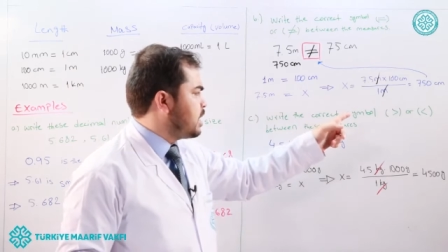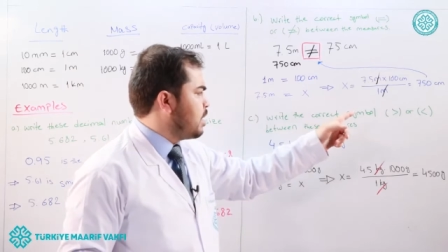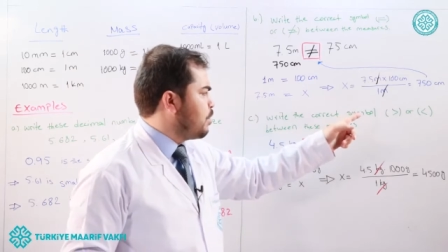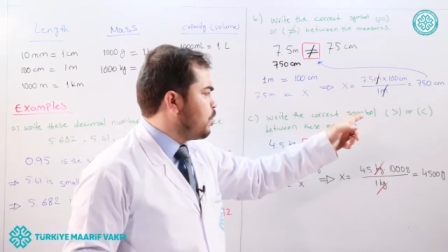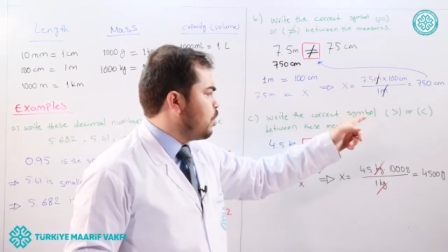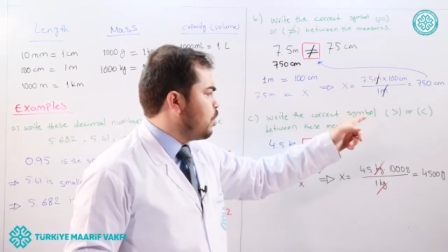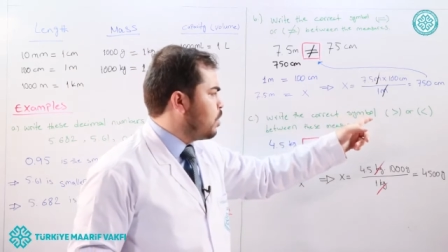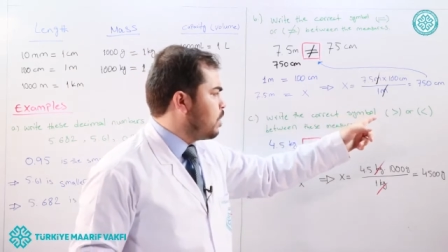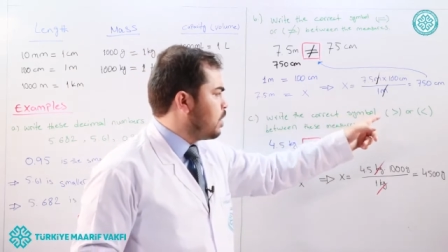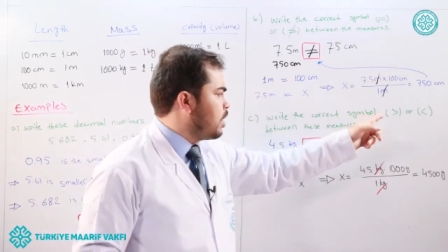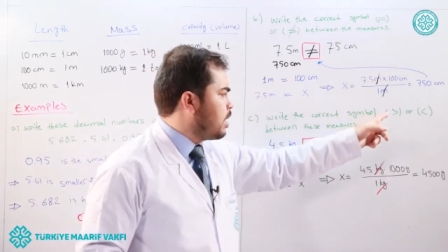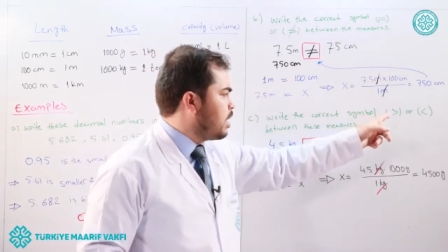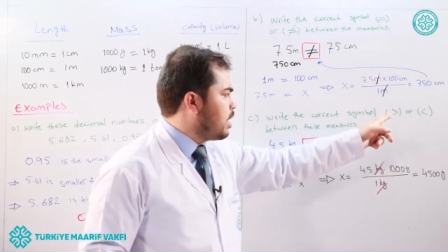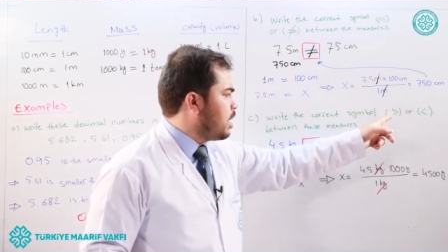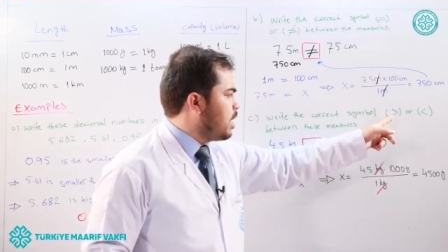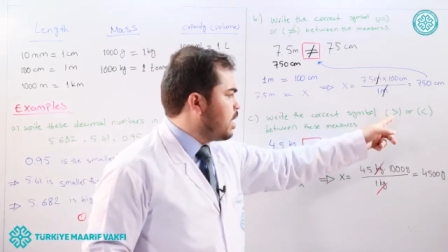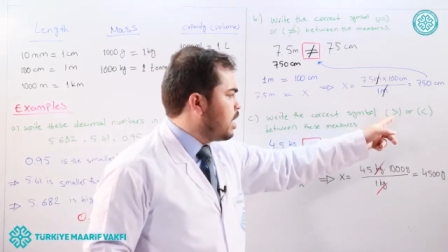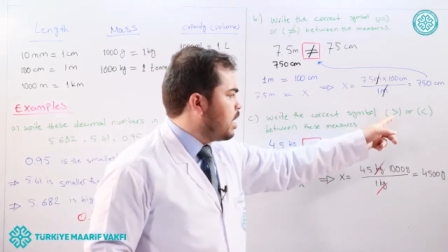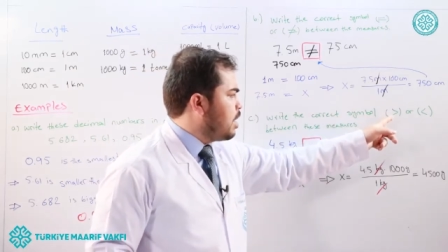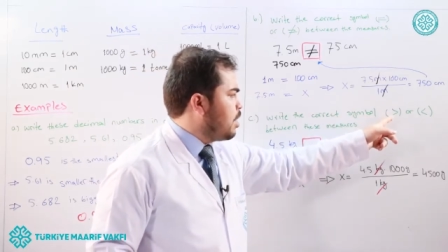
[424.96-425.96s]
symbol
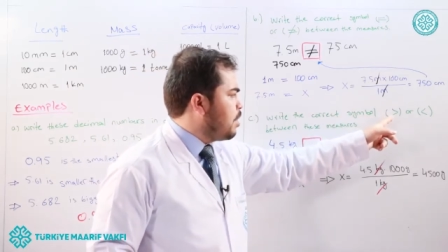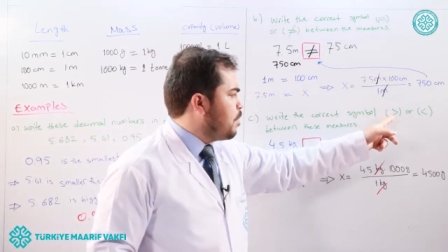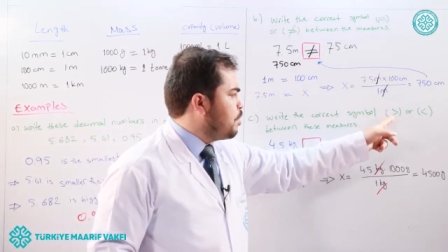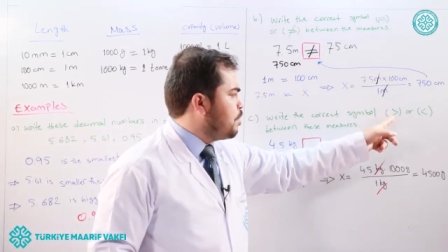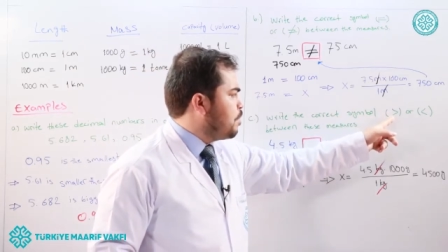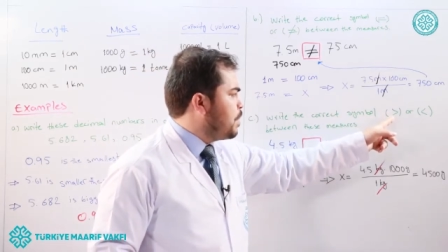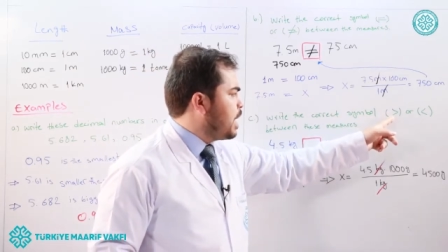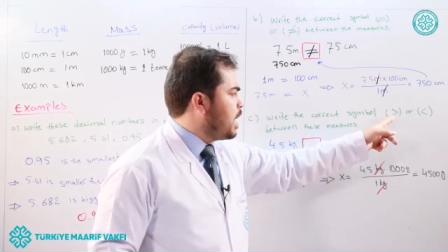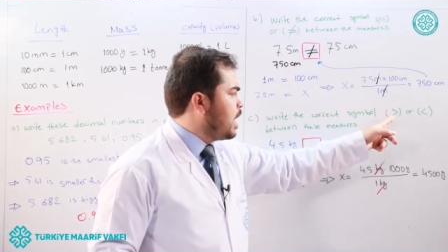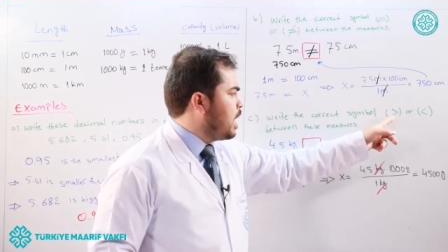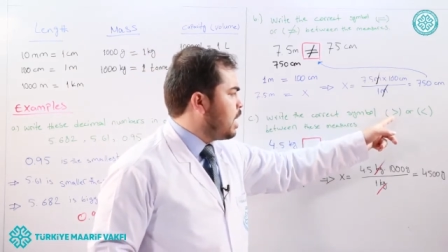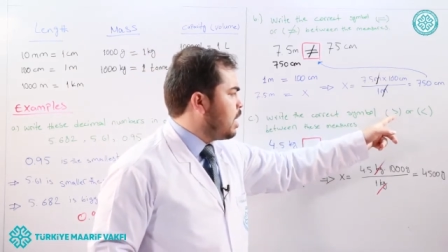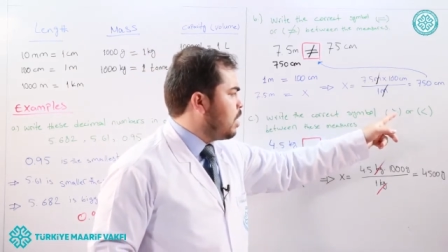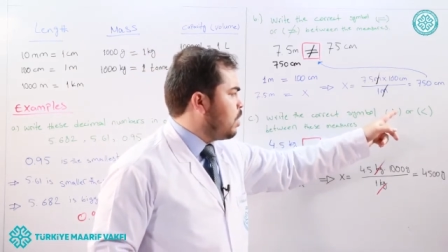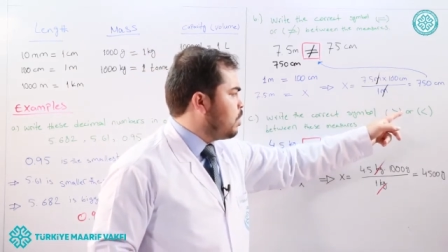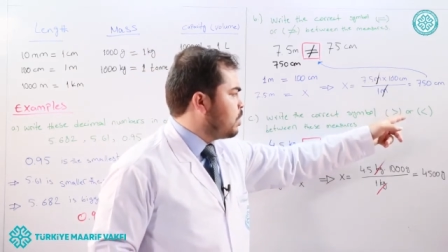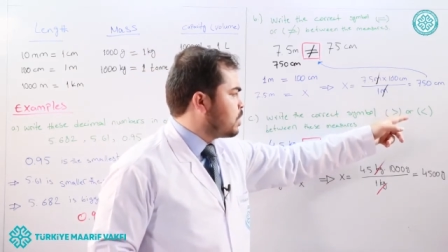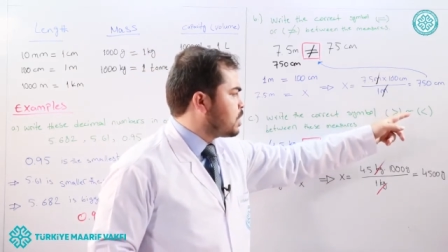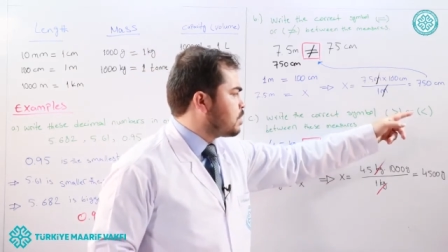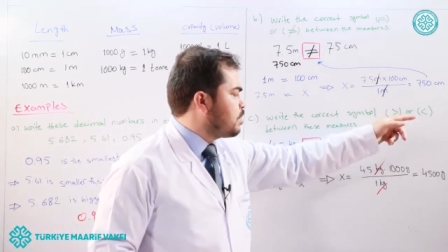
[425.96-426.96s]
bigger
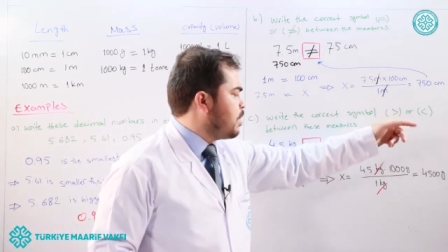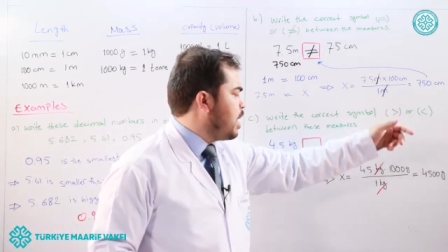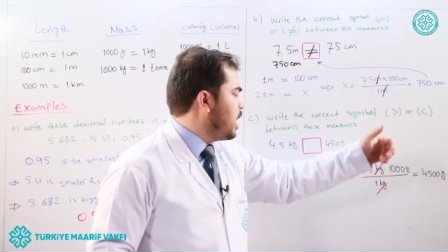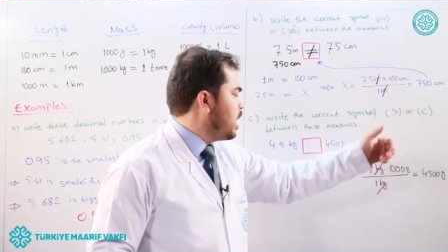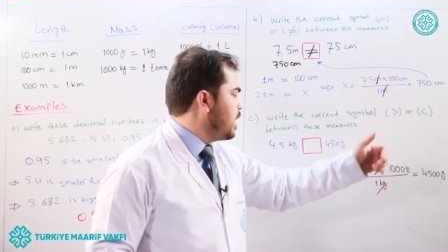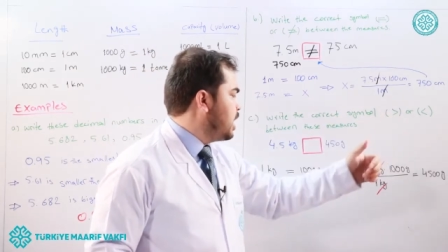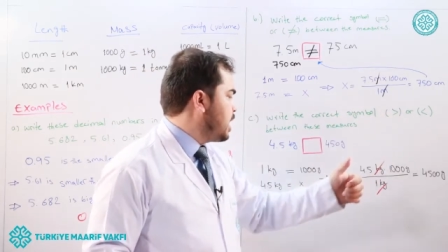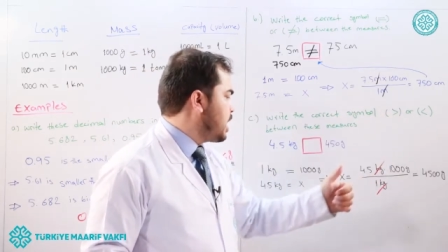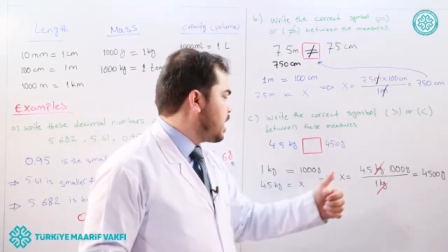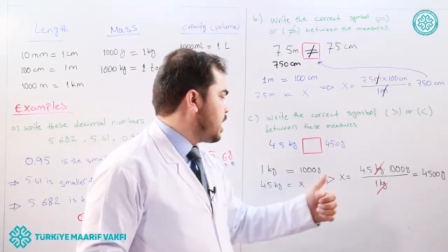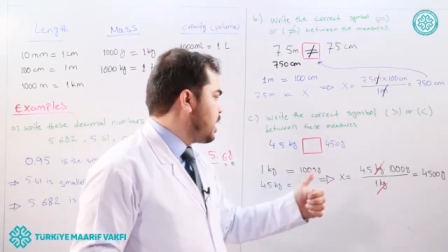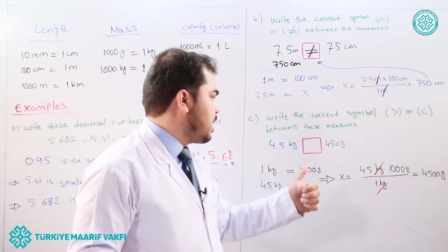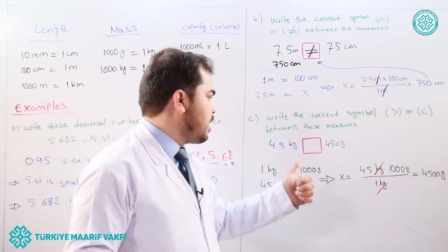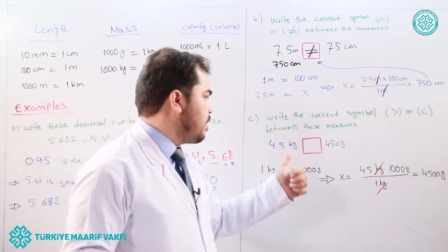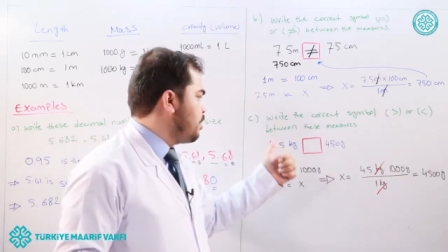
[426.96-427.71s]
or smaller